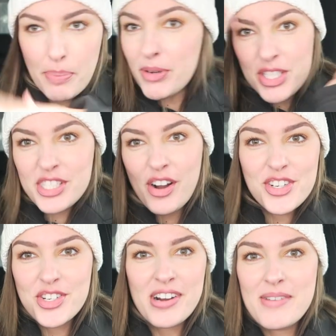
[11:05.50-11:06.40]
the bushes
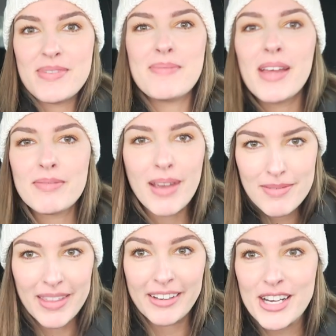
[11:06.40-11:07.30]
aren't trimmed. I'm like,
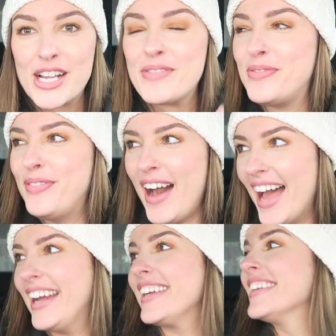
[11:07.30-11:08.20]
babe, they look
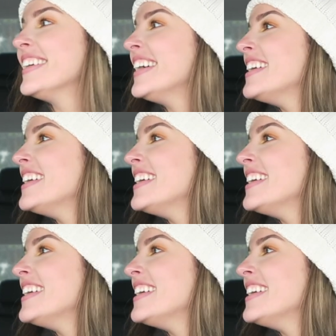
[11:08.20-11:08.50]
fine.